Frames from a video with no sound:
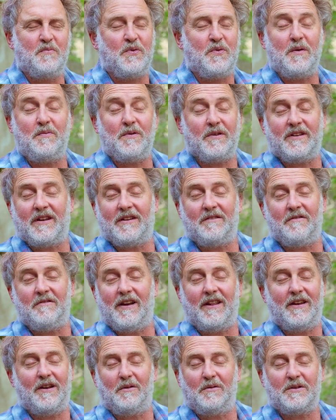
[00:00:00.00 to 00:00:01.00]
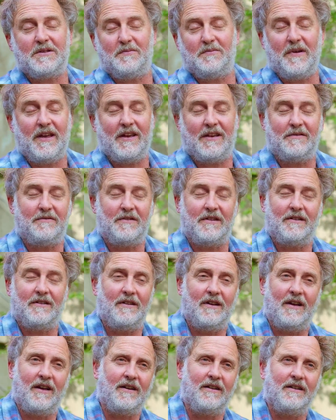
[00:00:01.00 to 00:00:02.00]
people didn't really know what to make of it,
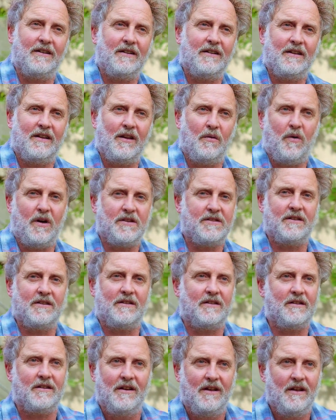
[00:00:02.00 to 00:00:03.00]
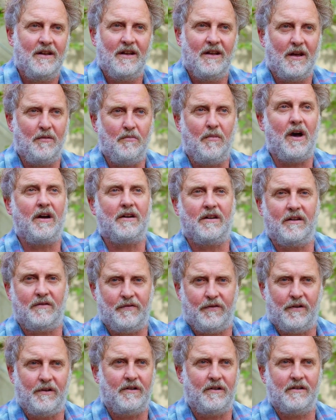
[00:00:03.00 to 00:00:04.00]
and there wasn't a market
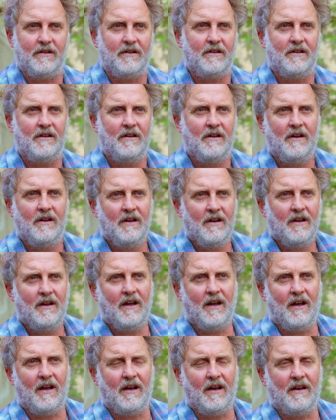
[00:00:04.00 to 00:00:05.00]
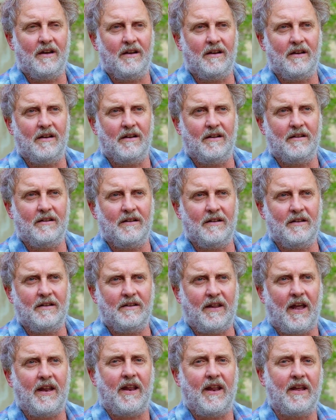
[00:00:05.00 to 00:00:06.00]
for it.
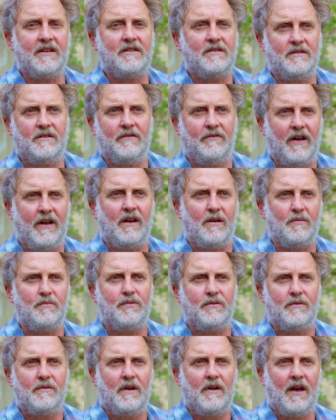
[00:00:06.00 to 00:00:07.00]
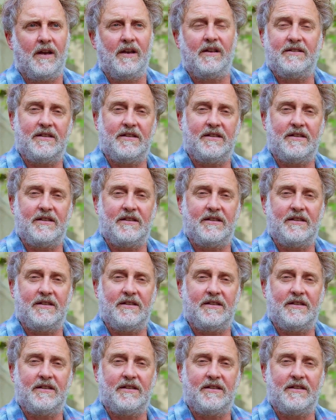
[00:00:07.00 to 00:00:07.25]
That had to develop, and